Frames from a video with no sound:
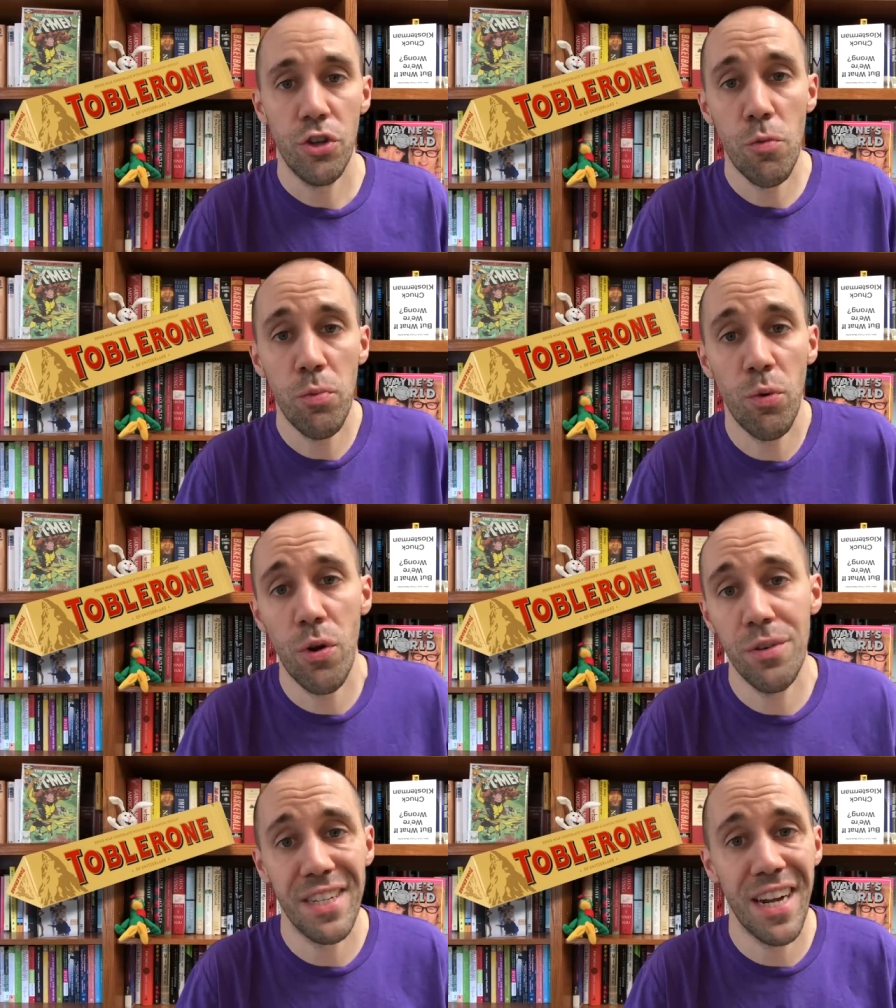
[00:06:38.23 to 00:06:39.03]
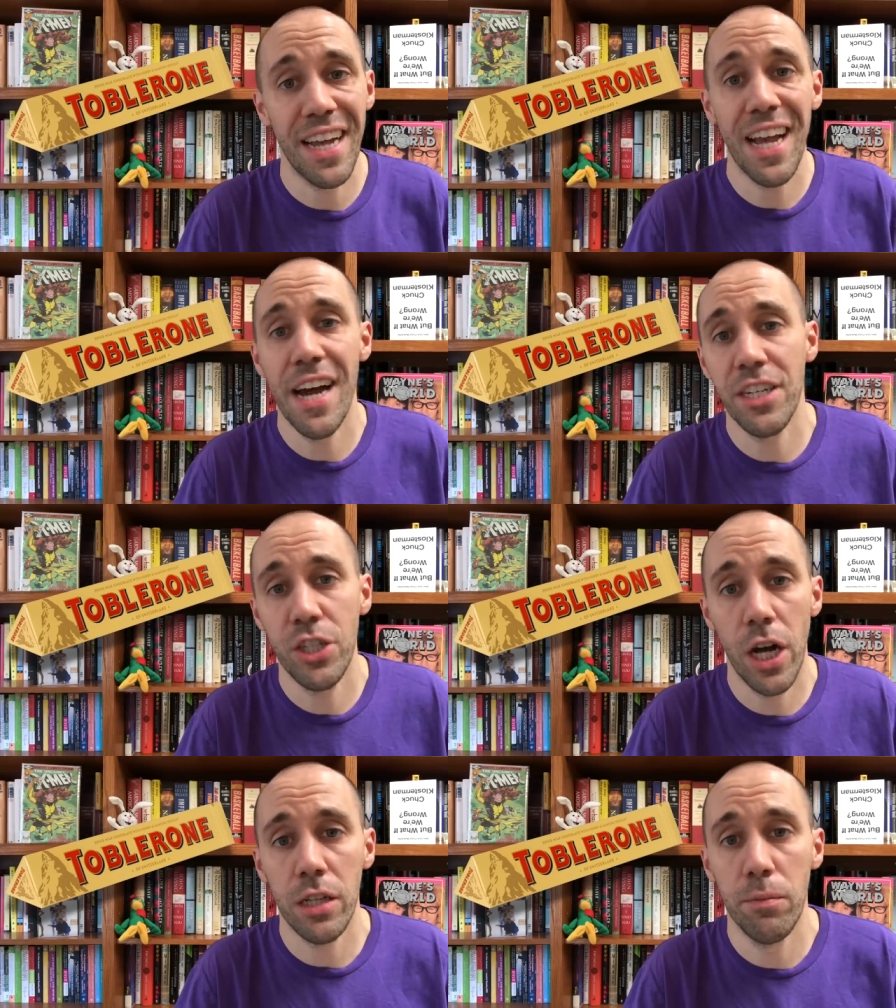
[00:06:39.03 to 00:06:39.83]
Toblerone is an iconic
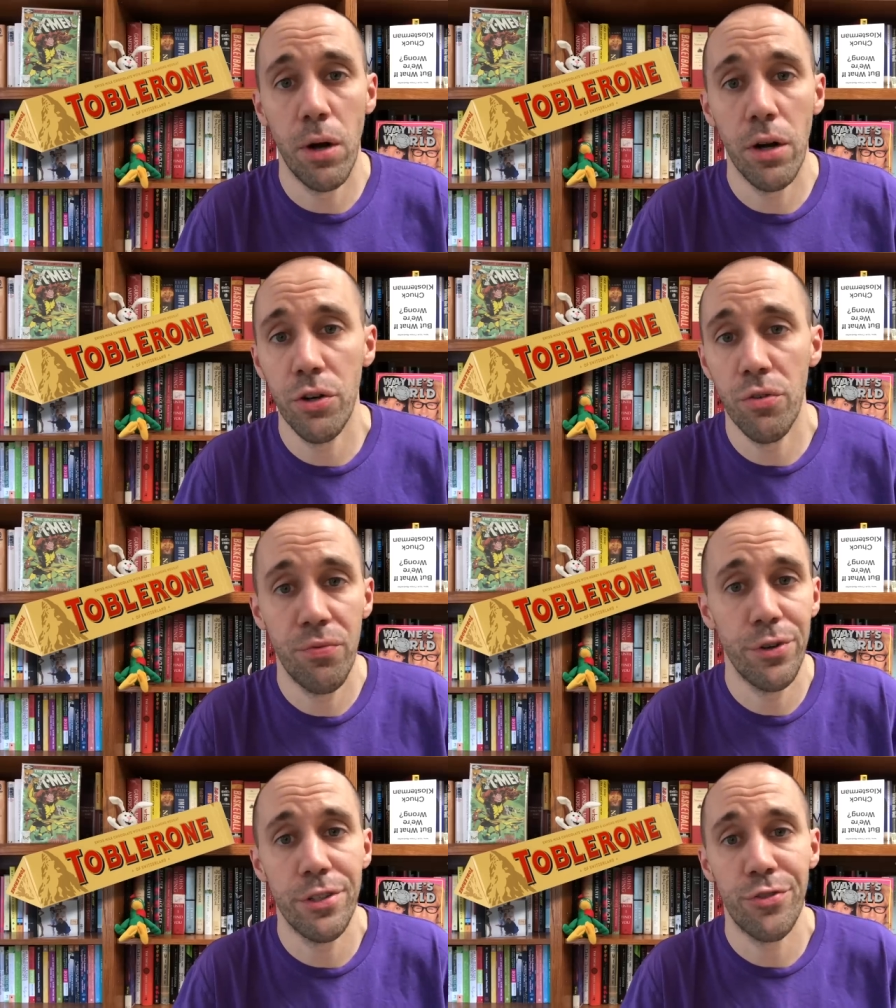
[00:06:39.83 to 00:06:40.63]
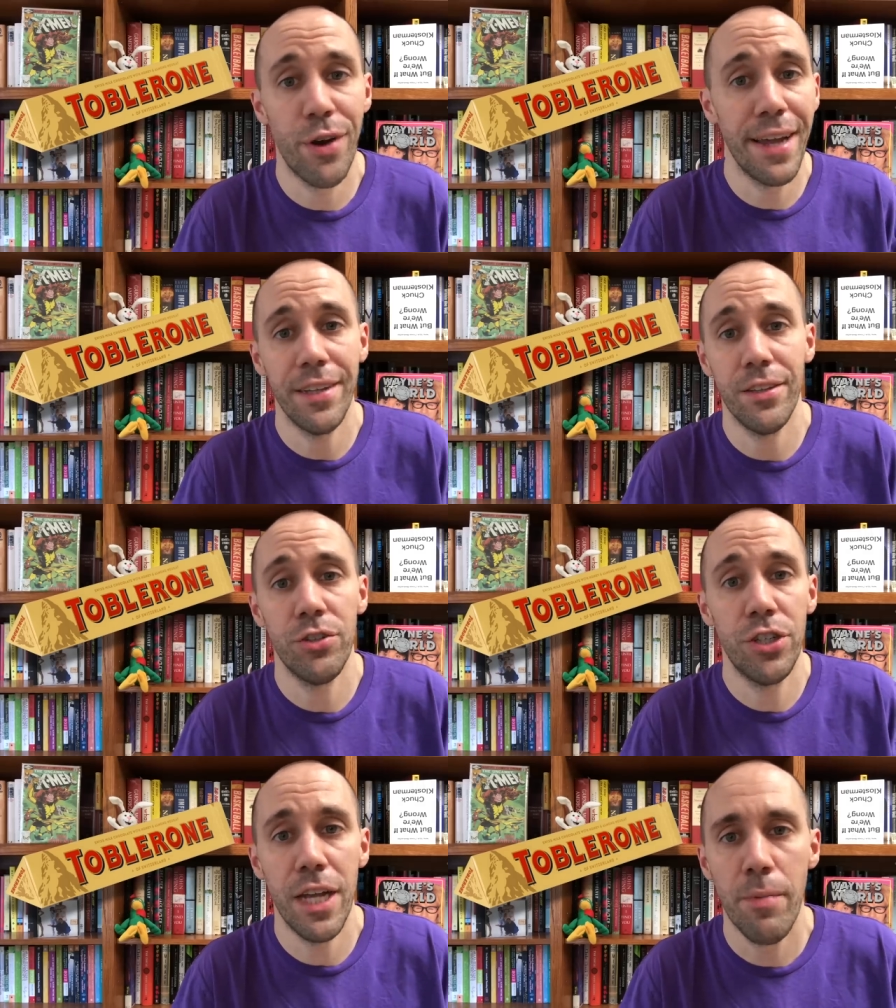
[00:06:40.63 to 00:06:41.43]
chocolate bar known for its
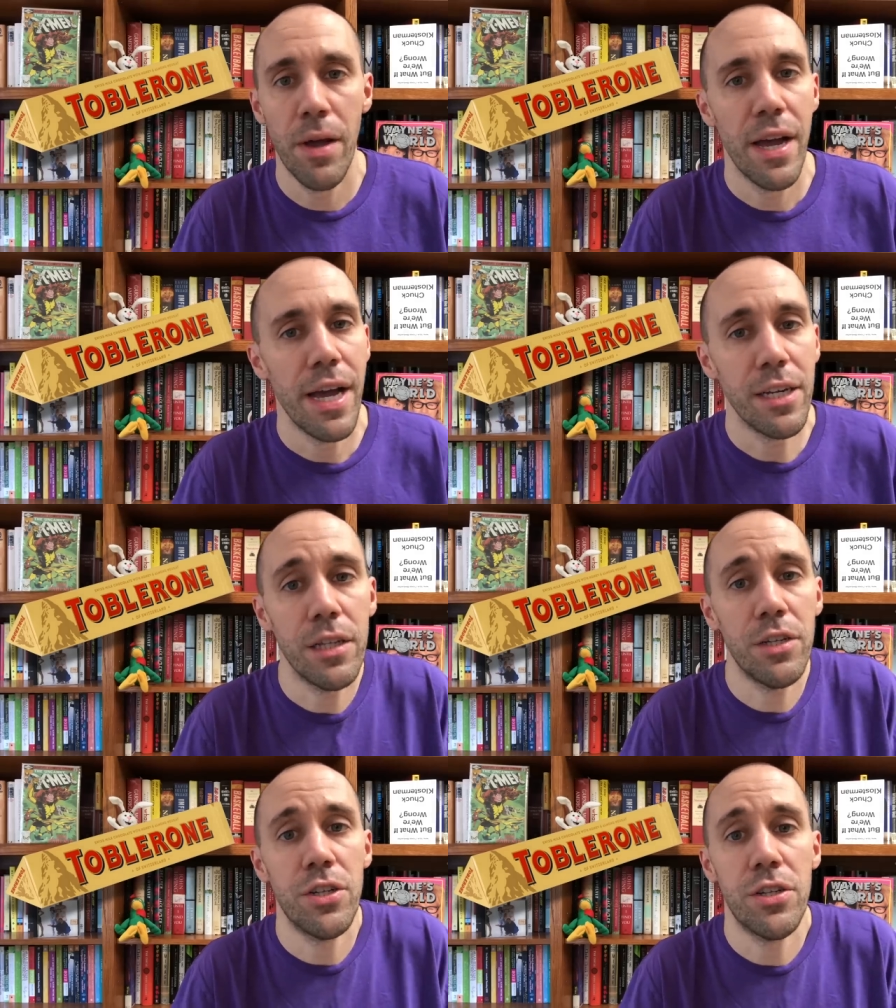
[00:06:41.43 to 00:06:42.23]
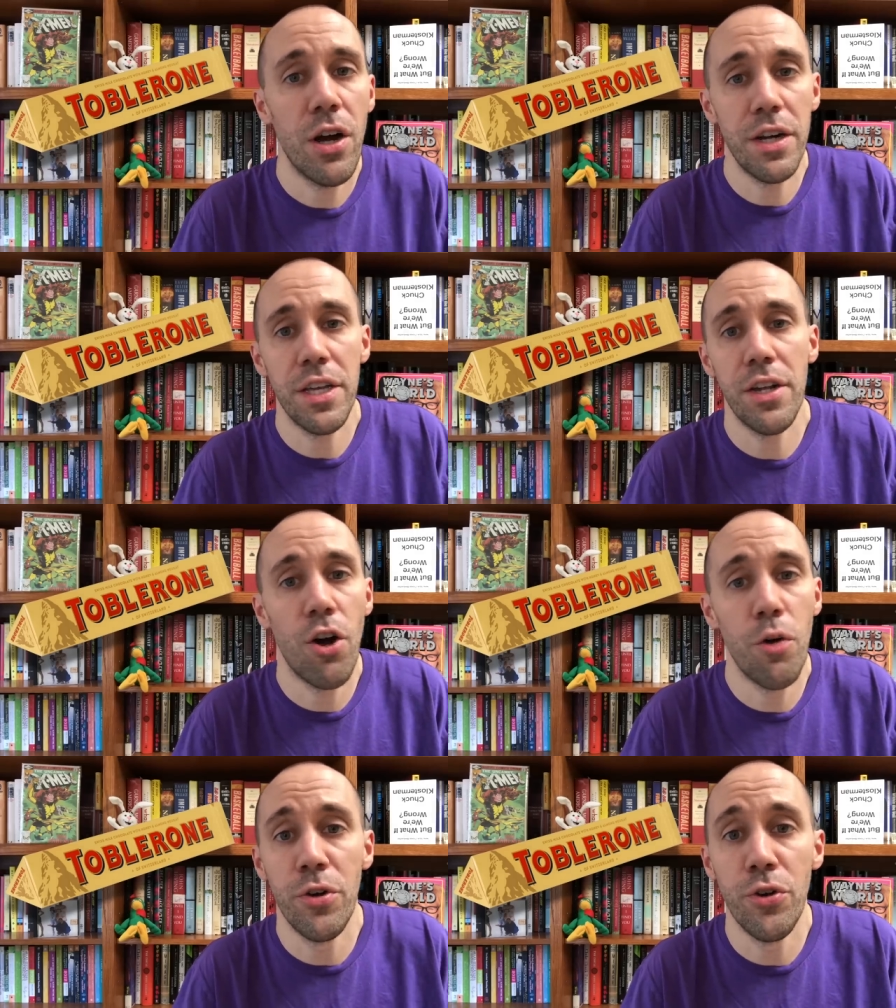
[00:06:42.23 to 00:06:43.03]
triangular shape and delicious honey and
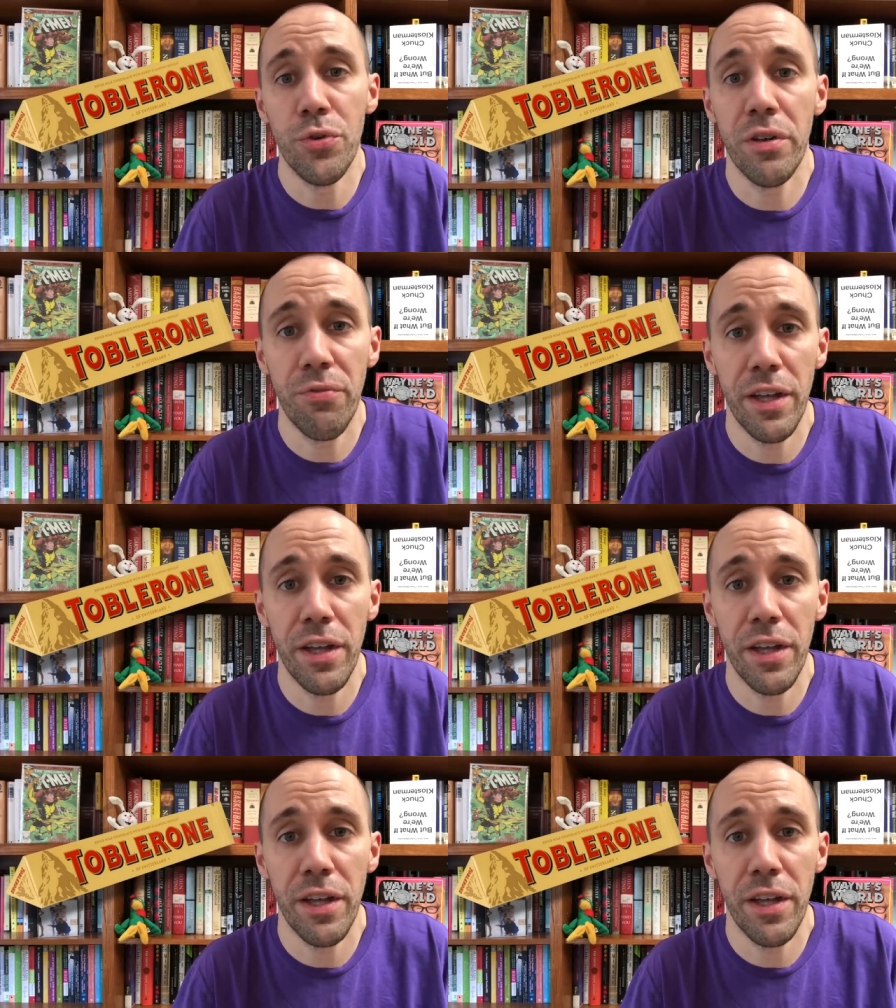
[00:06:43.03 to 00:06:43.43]
almond nougat